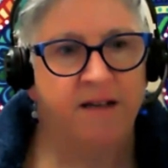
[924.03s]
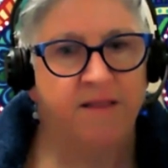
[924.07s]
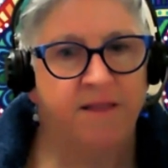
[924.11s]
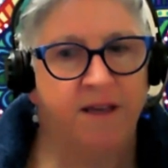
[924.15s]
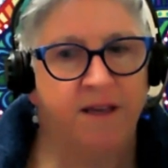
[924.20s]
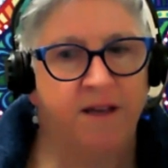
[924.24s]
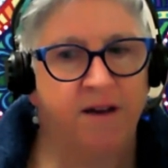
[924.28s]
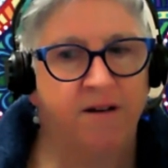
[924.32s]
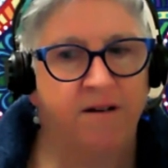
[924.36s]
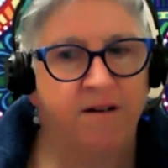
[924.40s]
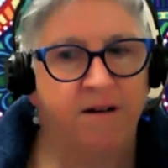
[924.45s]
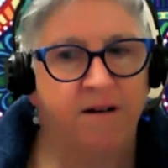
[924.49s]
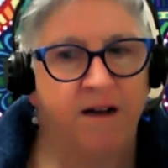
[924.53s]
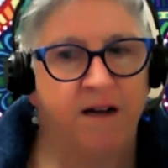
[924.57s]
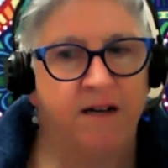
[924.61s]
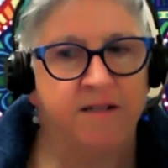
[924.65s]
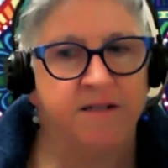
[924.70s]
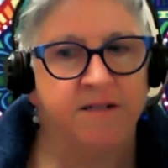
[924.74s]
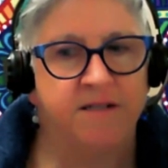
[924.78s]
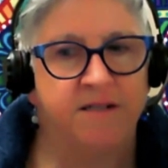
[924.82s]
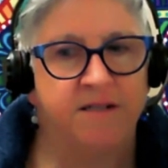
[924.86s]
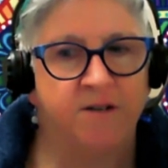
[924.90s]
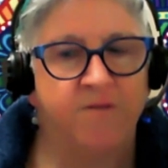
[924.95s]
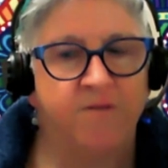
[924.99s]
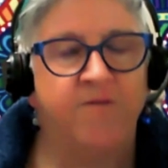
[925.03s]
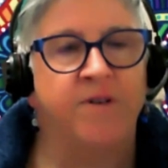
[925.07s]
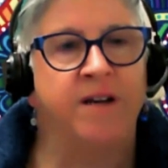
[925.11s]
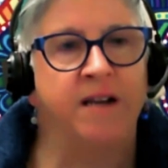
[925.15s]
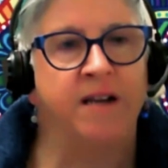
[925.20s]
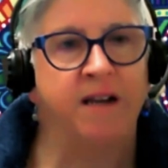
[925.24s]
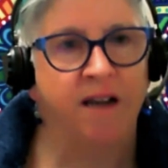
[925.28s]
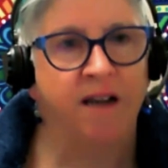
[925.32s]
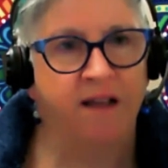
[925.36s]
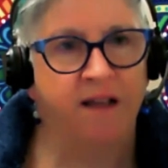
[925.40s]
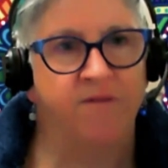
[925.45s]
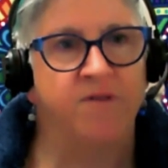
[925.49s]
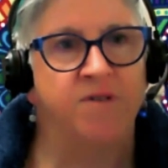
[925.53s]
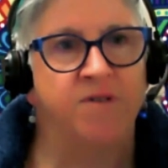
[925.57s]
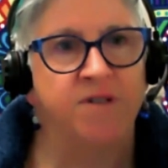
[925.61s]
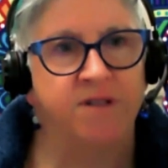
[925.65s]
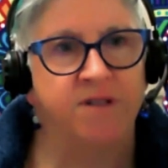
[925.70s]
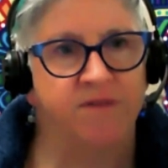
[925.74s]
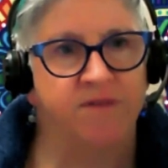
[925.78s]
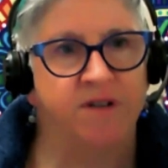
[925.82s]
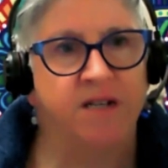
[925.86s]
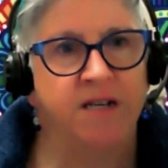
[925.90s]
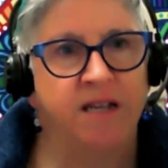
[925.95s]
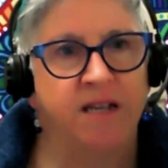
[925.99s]
there are differing
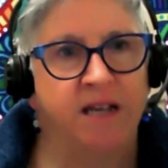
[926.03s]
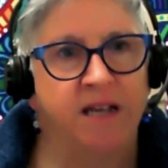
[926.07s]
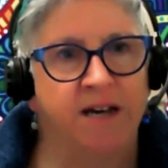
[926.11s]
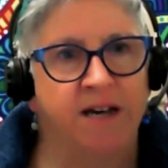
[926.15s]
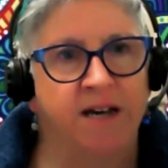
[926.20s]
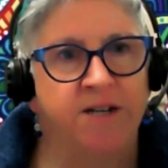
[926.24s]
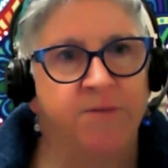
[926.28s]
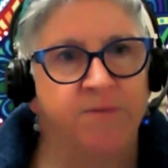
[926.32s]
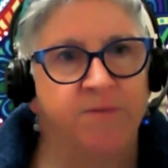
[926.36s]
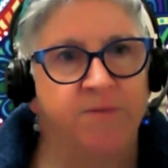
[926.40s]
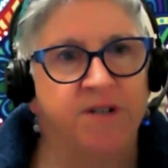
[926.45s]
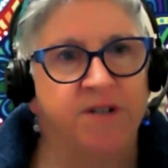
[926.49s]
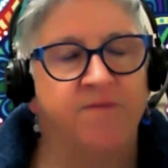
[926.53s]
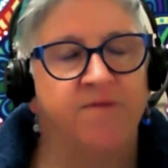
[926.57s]
levels of engagement,